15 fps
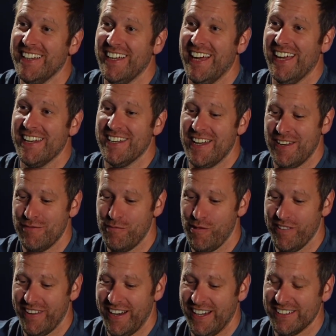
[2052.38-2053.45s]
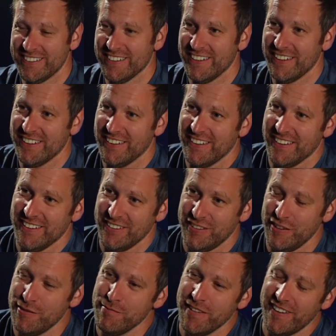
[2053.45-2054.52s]
and what they're actually
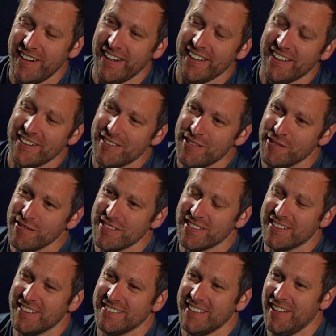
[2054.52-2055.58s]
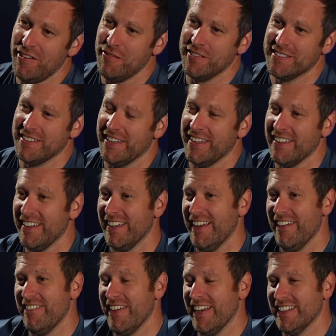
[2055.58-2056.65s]
doing with the rent controls, because that obviously
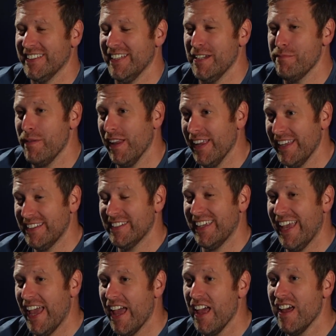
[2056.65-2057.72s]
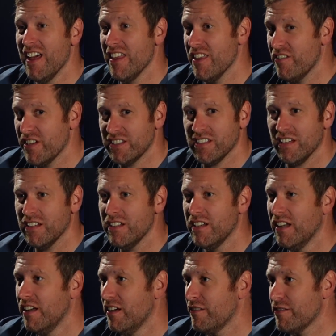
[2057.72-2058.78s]
affects their ability to get the return
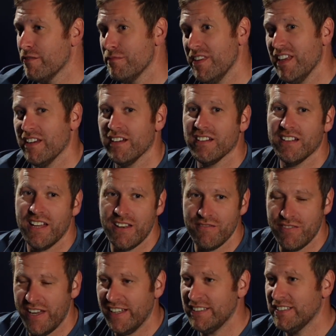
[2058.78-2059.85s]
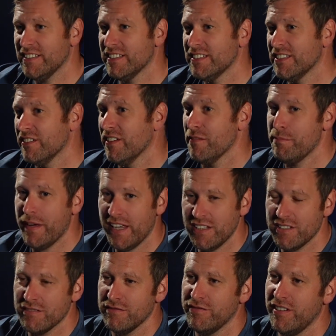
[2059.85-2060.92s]
from their investors or their
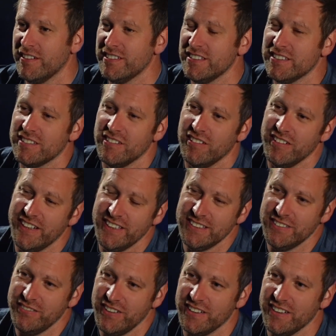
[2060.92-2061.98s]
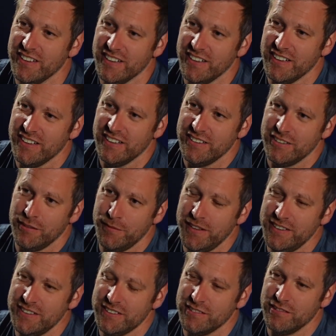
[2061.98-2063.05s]
pension funds and all the rest of it. Do you know what I
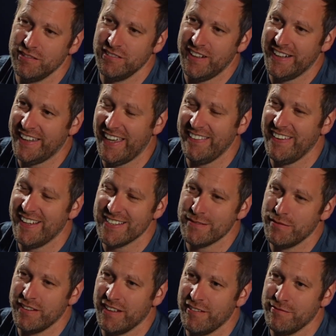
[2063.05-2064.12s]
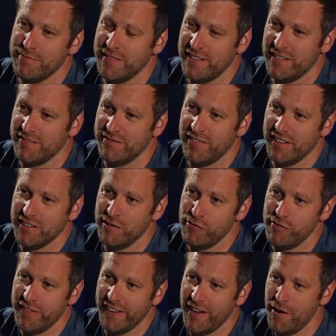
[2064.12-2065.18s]
mean? So again, that's where the government are fucking the
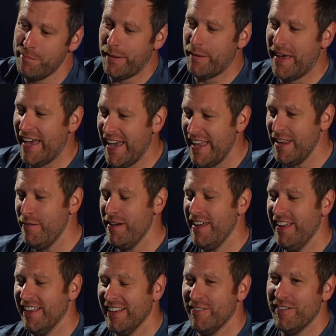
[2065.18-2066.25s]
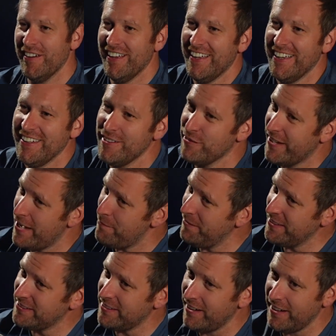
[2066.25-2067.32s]
whole thing up. Anyway, you'll get me
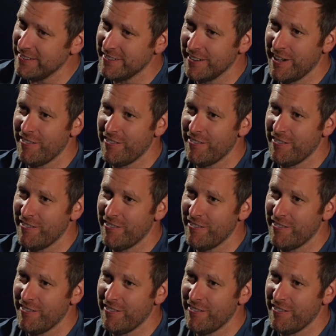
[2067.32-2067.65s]
started on a